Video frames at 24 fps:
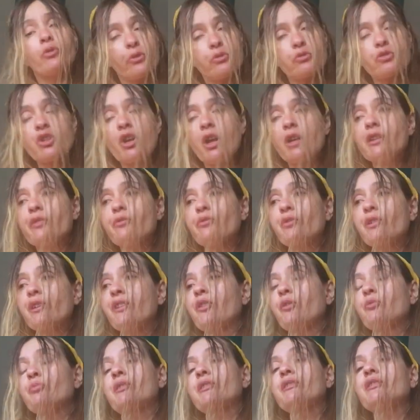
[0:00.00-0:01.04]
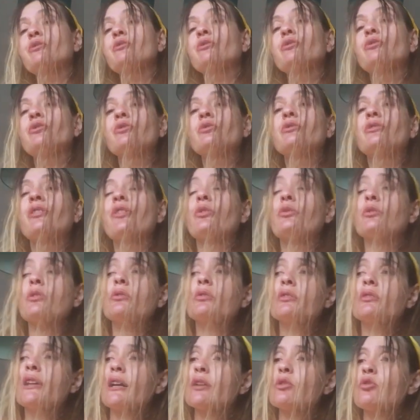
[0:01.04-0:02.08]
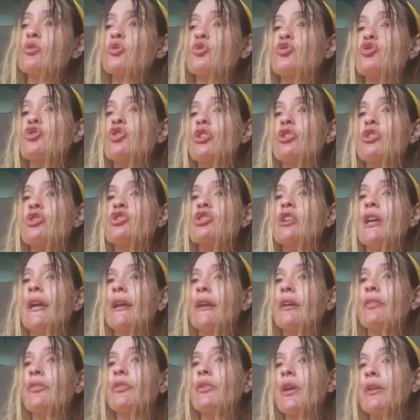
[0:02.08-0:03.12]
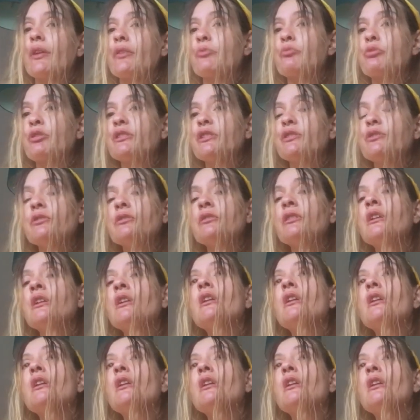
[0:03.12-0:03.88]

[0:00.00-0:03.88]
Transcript: Charlie Freak is pretty good too. There's another guy called Josh X, that's pretty good.